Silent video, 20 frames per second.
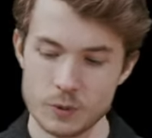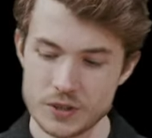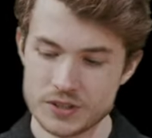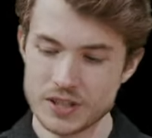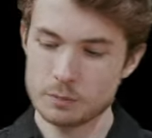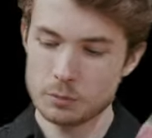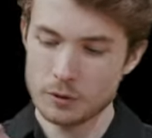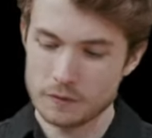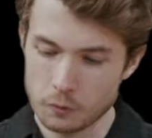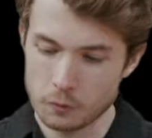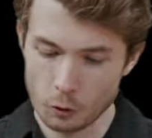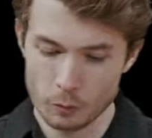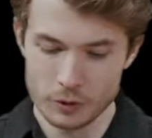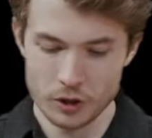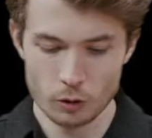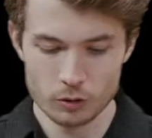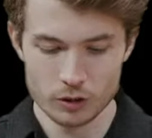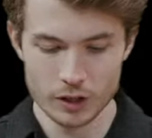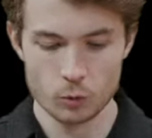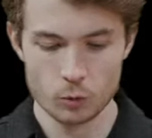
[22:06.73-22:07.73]
We said before we
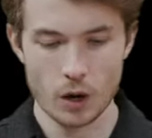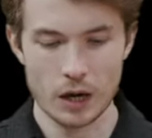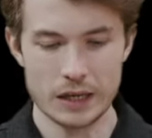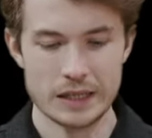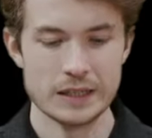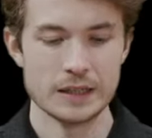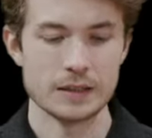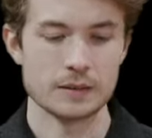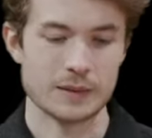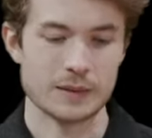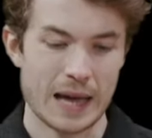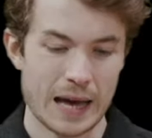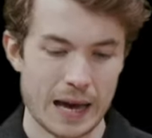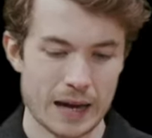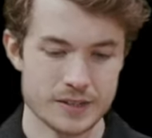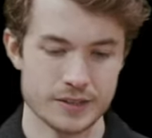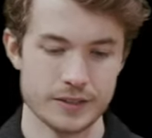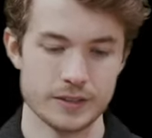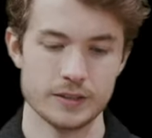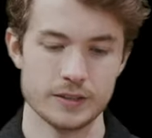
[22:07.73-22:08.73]
don't really want
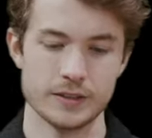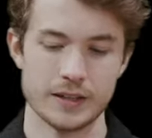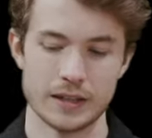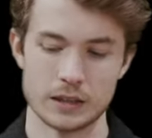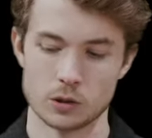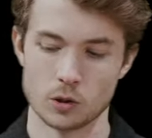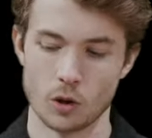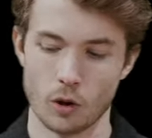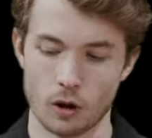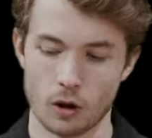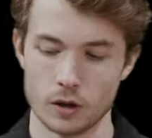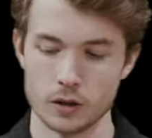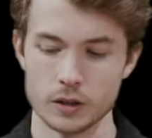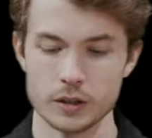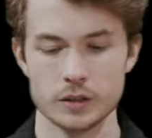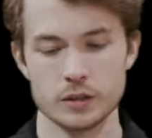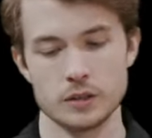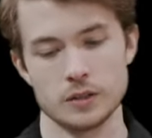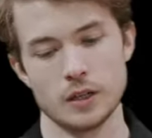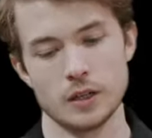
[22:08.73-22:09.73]
lat and long,